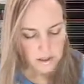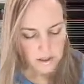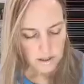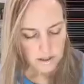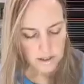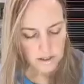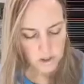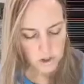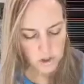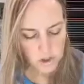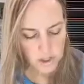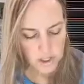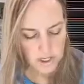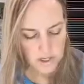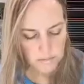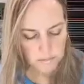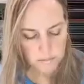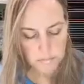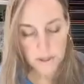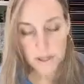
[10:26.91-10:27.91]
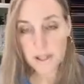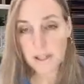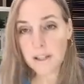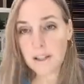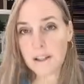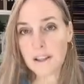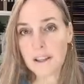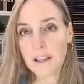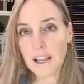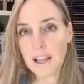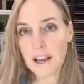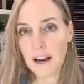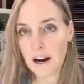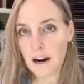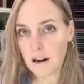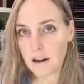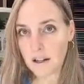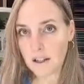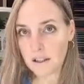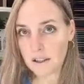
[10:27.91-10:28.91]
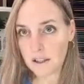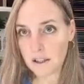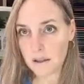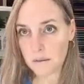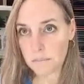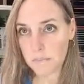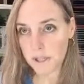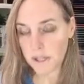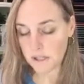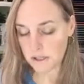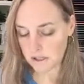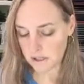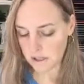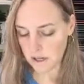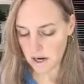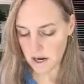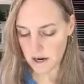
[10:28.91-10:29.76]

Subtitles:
this sheet, but they are a little bit,